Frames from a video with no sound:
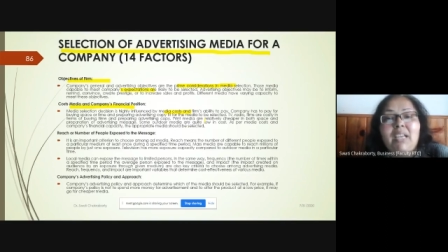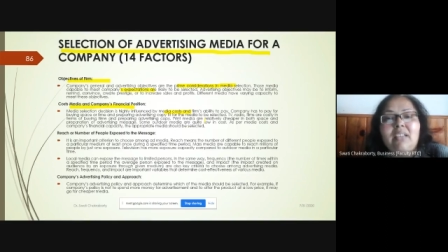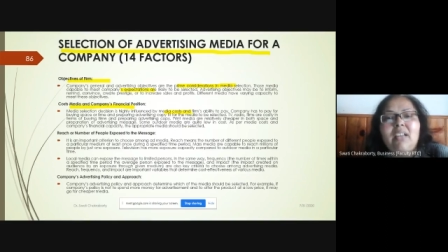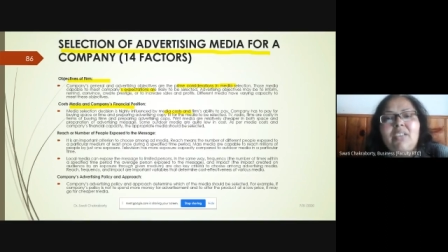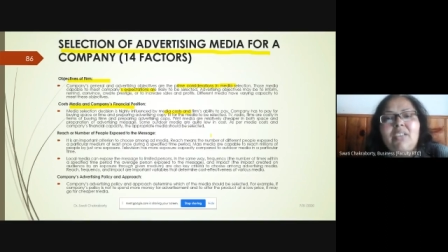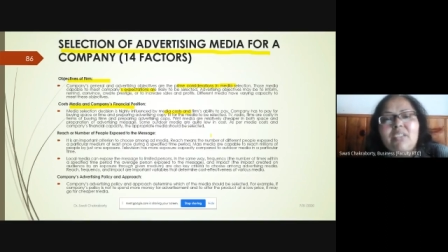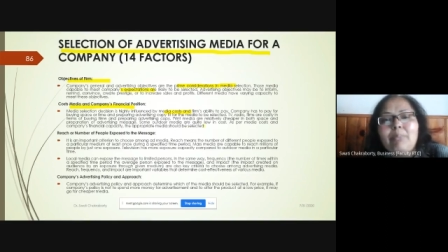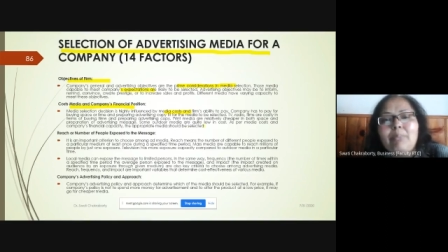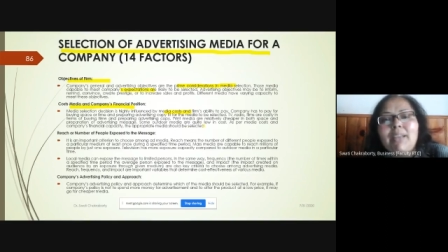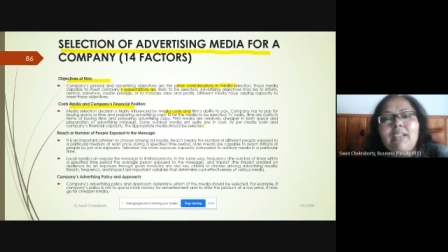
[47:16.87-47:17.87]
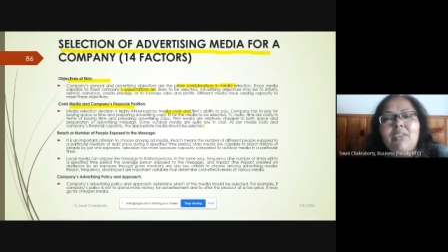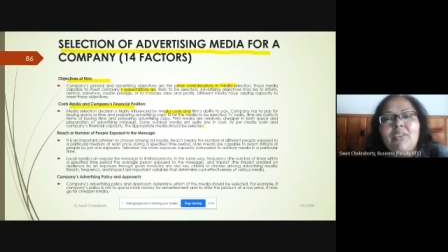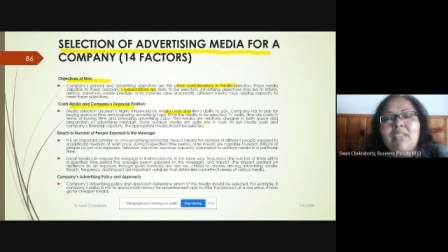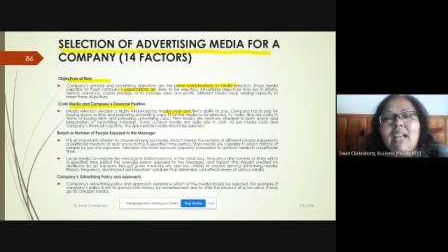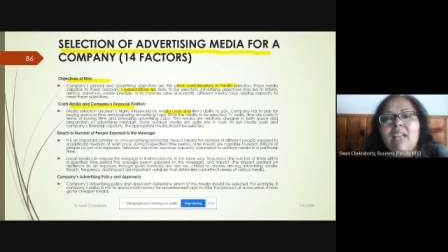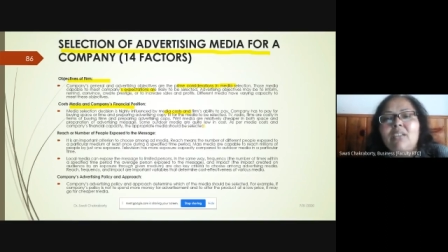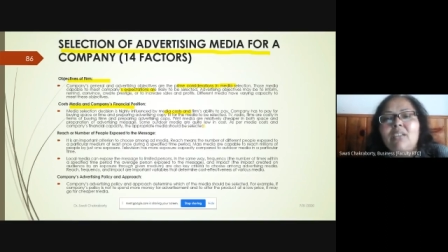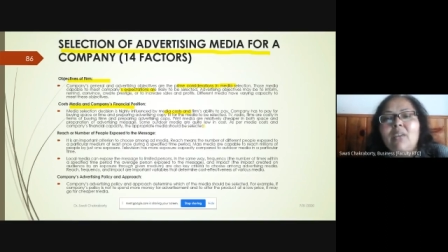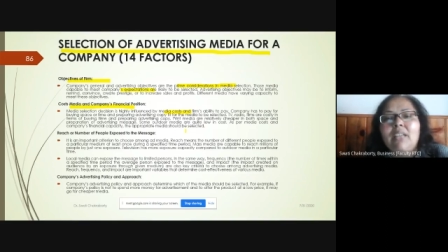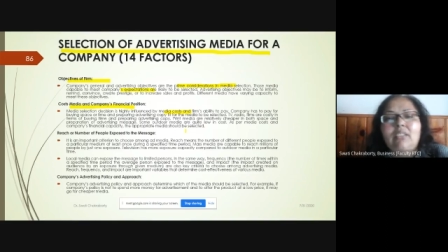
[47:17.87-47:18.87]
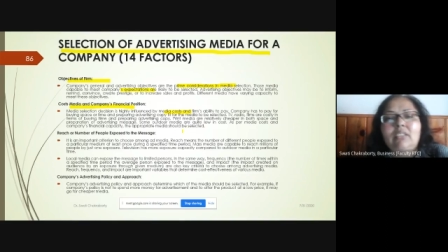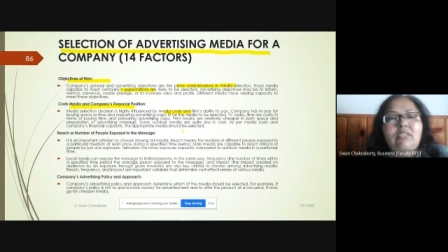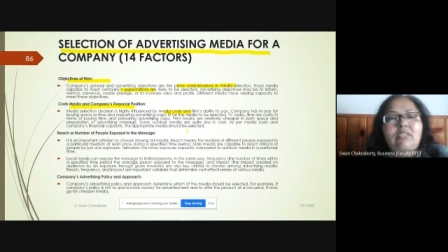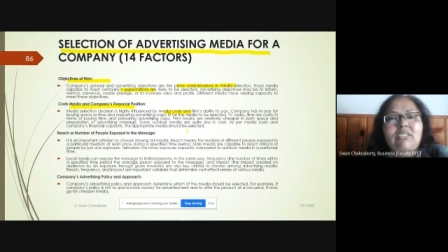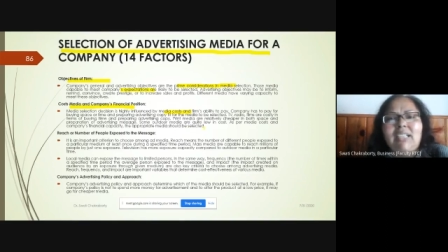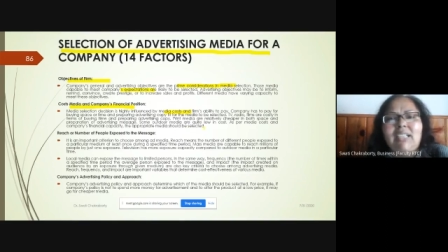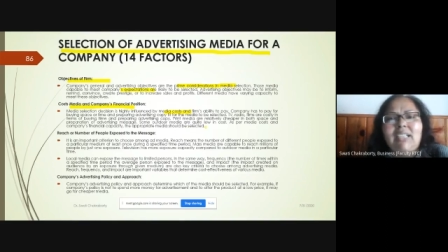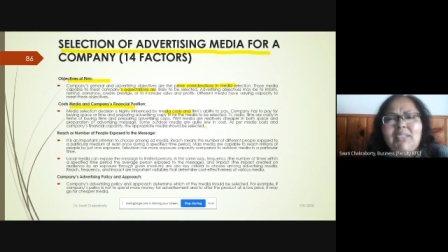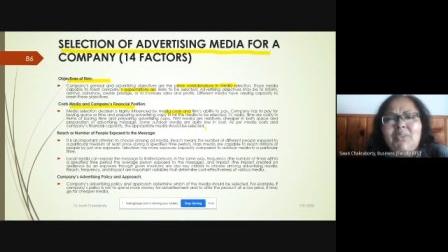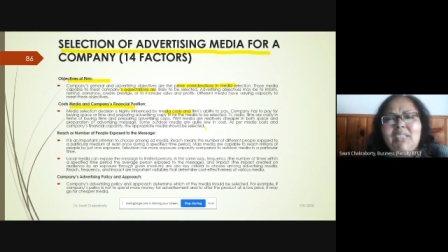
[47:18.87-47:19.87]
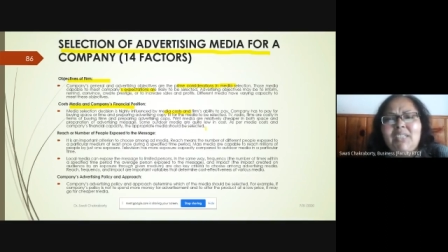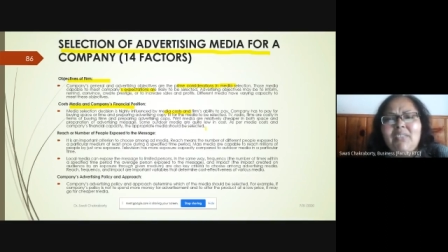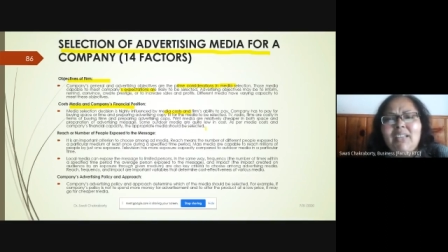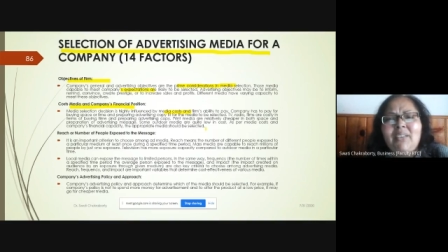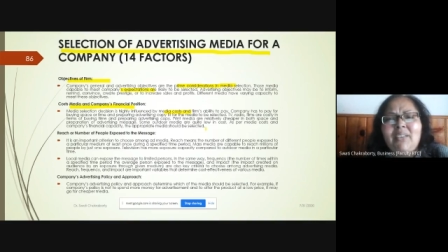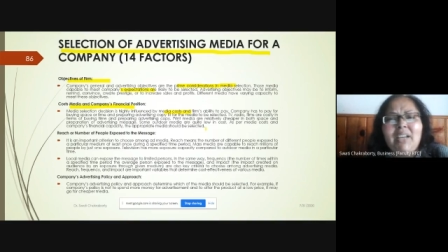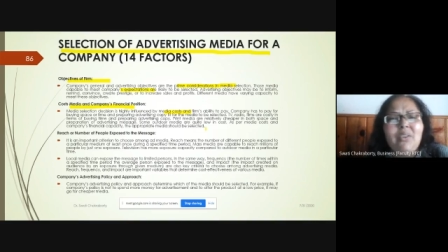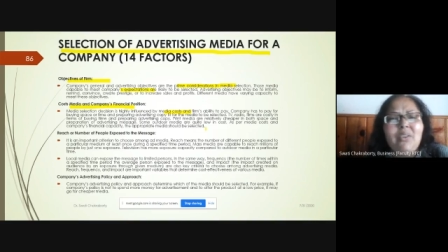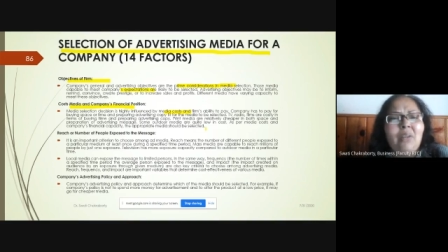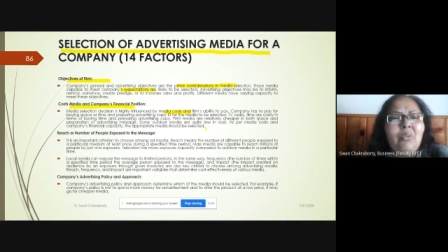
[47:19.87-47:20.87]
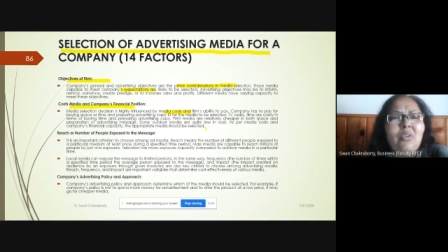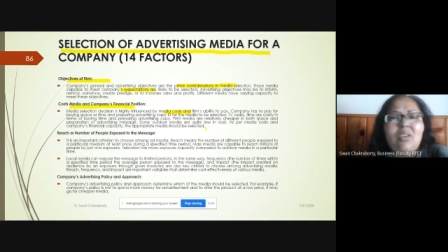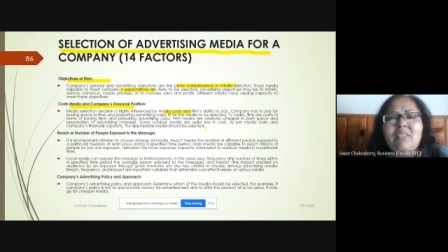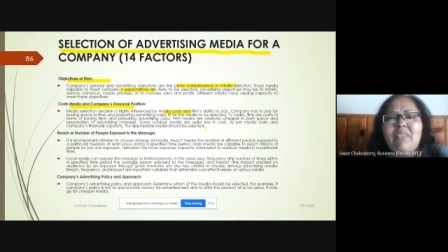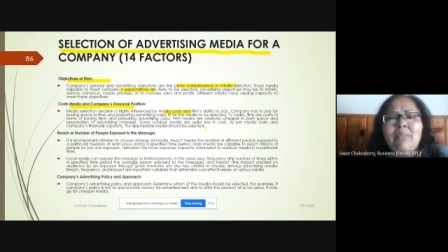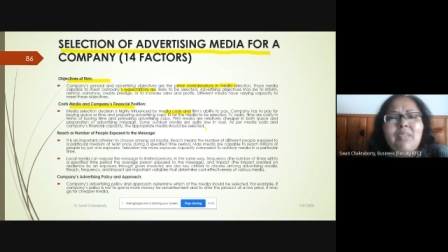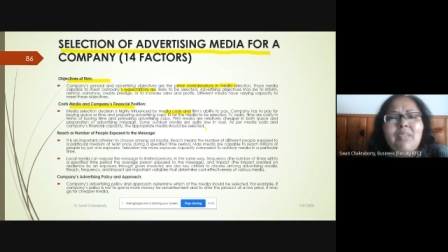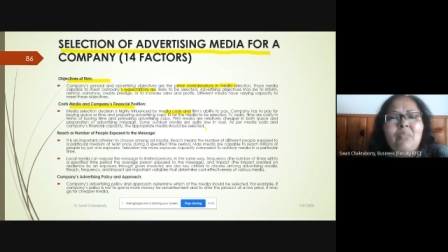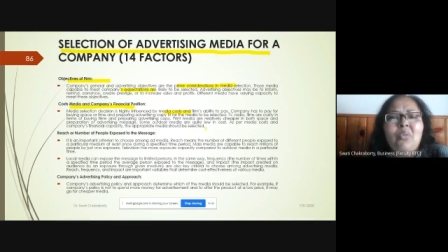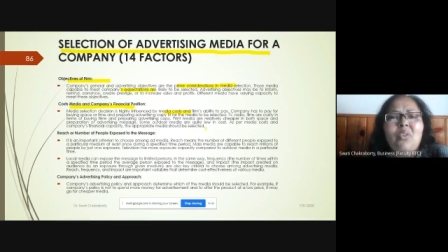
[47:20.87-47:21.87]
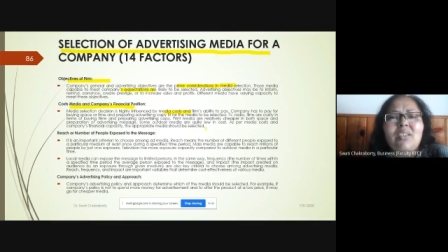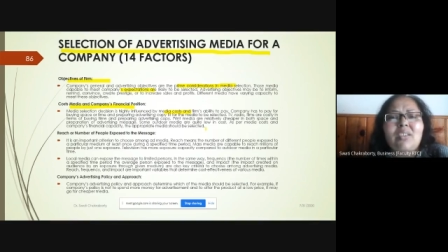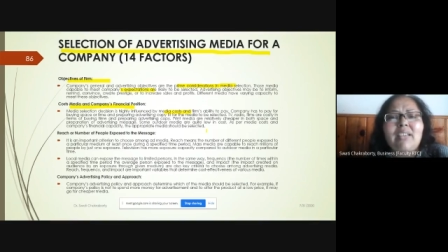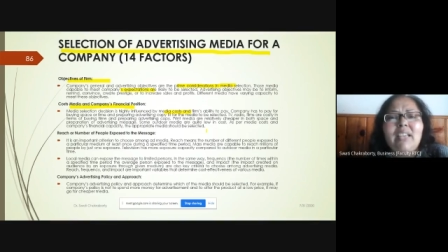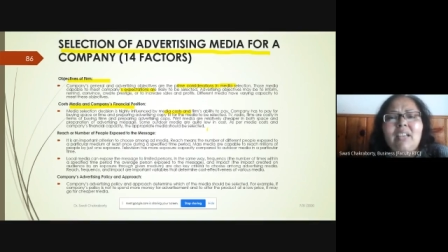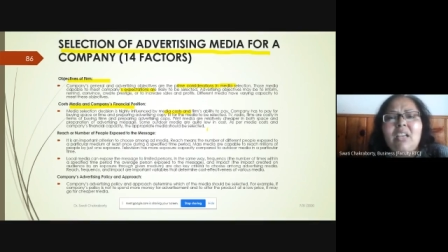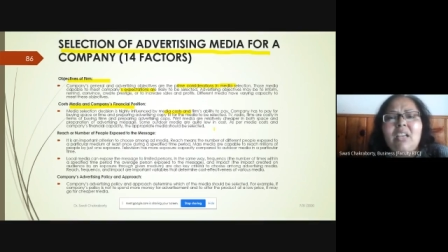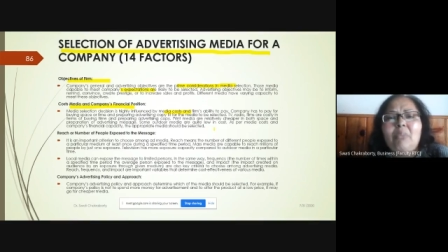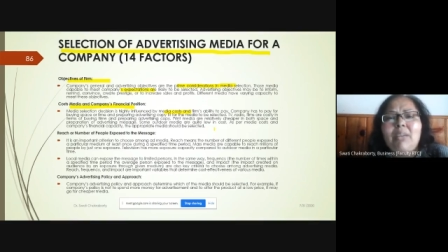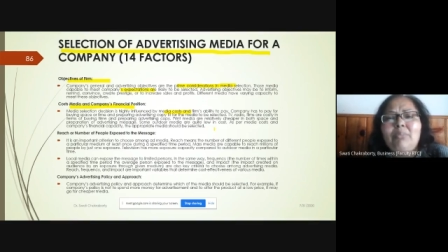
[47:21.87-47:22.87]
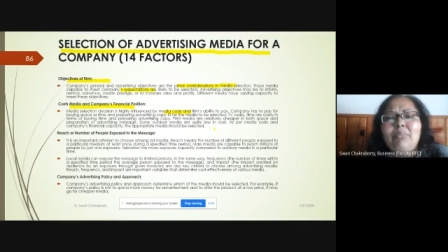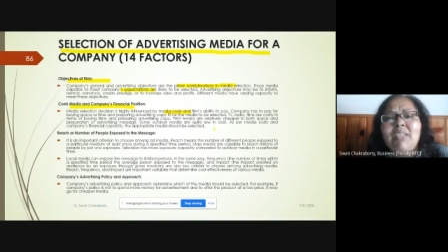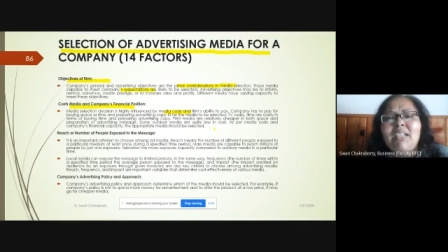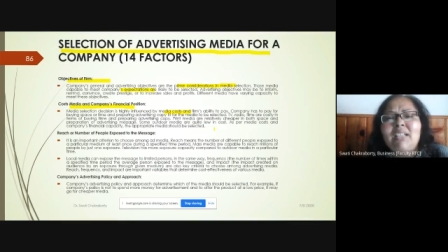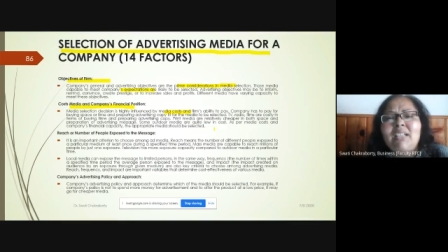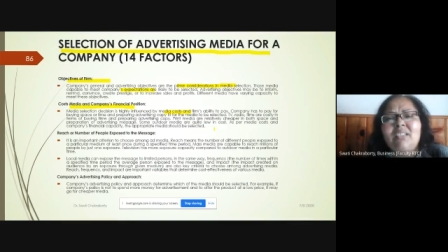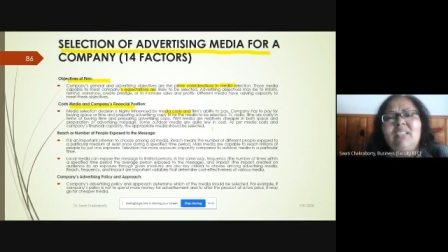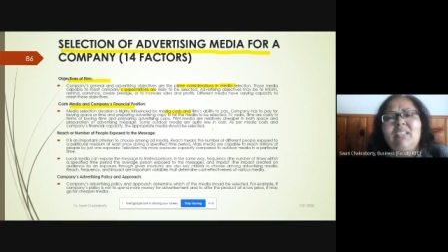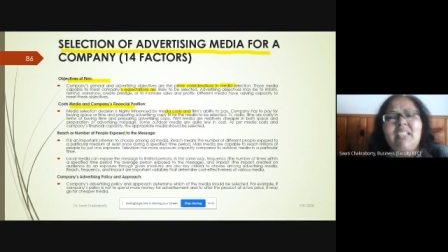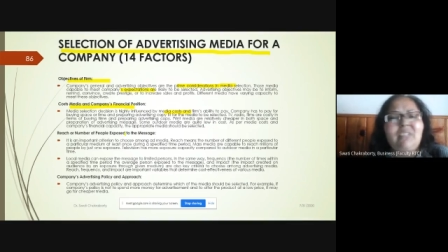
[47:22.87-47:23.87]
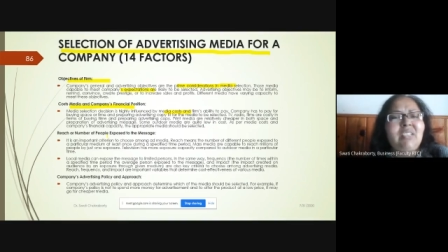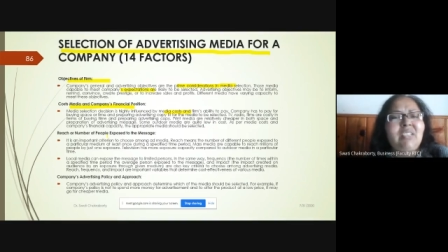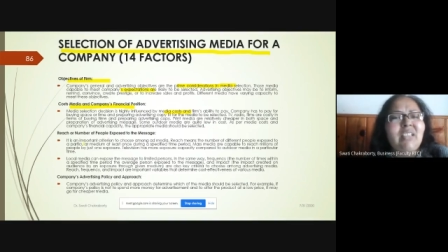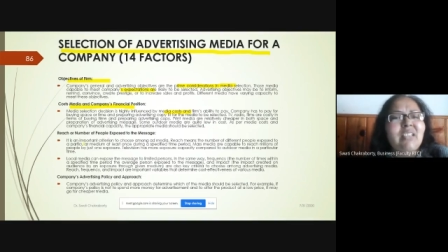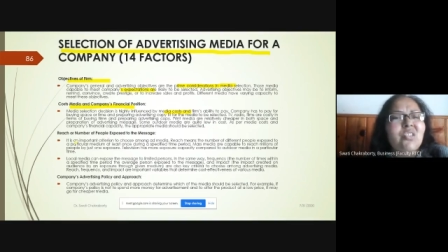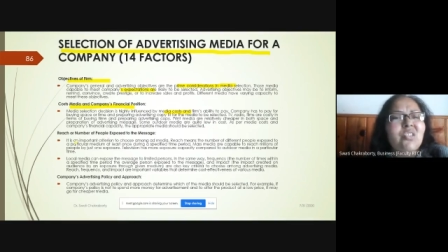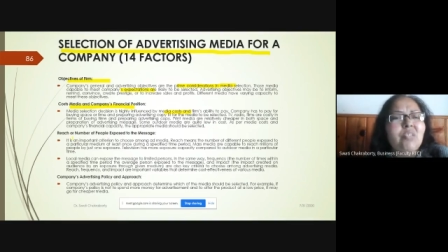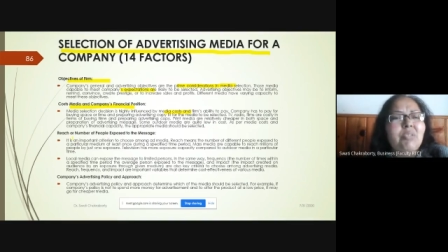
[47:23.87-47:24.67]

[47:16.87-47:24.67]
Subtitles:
So depending on that, right? So TV and radio are more cost, films are more costly, print media is relatively less cheaper.